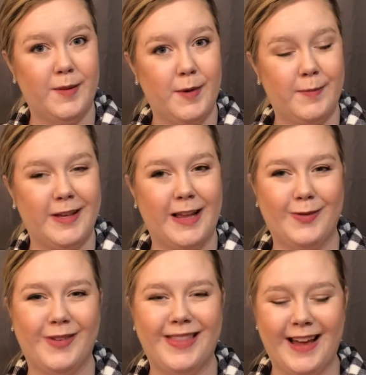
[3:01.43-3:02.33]
obsessed
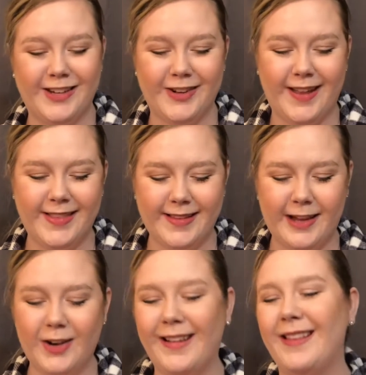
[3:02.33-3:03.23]
with that I tried this
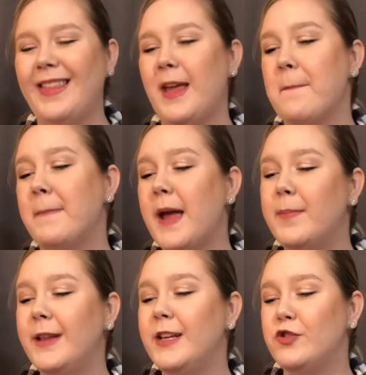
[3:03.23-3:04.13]
year is the
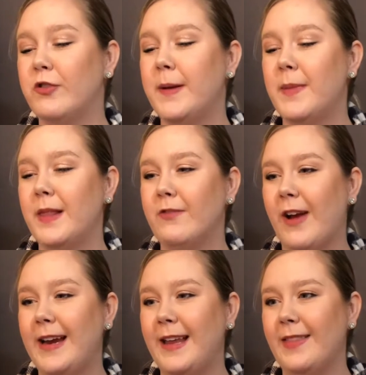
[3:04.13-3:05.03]
Maybelline Dream
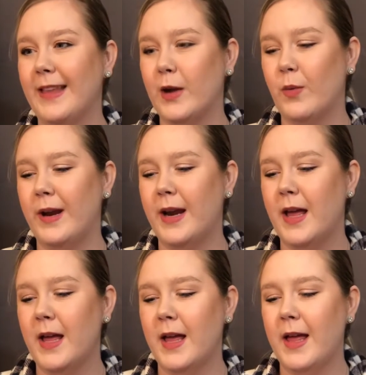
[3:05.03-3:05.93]
Radiant Liquid
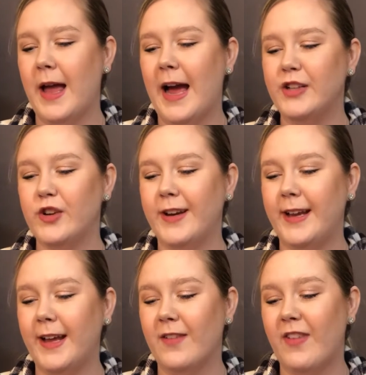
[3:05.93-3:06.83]

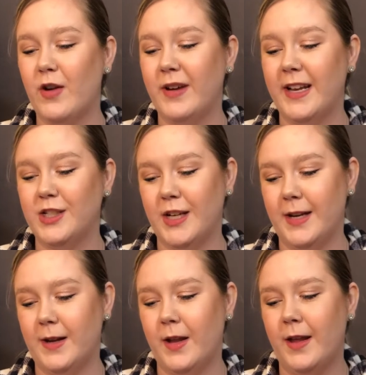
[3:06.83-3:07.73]
Hydrating
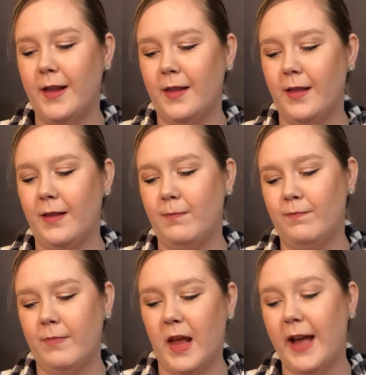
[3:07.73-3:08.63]
Foundation. And
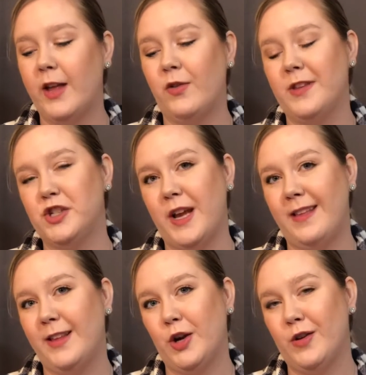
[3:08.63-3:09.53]
I use the
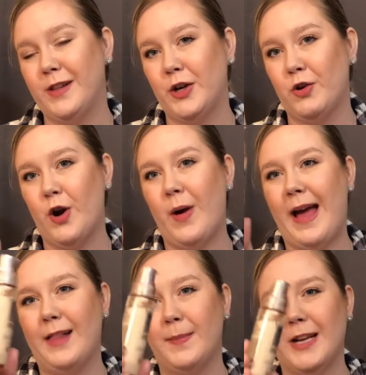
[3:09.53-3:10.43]
shade 00
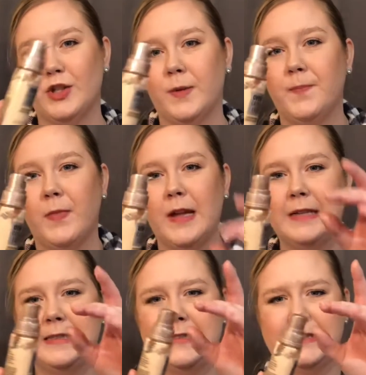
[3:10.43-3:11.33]
Alabaster.
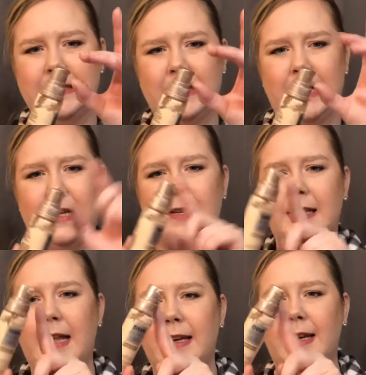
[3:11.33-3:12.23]
That
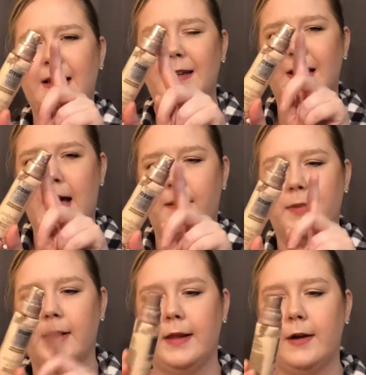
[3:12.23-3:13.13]
then knob's
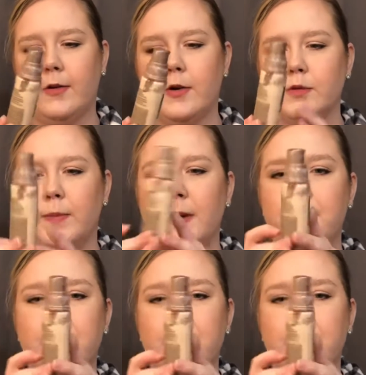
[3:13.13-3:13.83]
a little gross, but